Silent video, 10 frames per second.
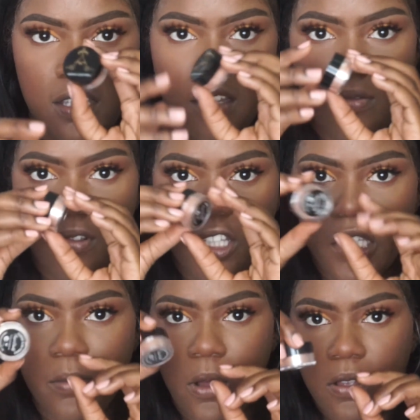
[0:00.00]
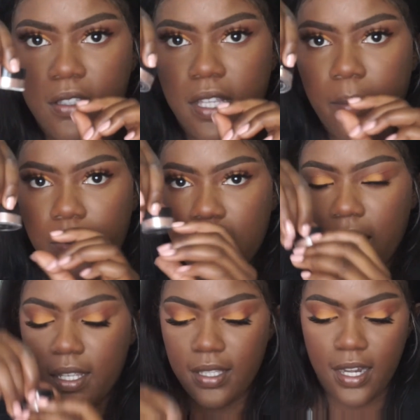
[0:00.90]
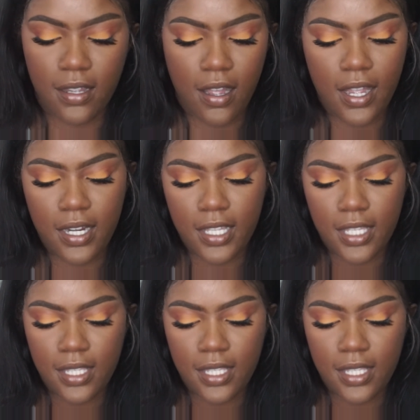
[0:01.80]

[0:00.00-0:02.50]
is like a really small sample size that I got in a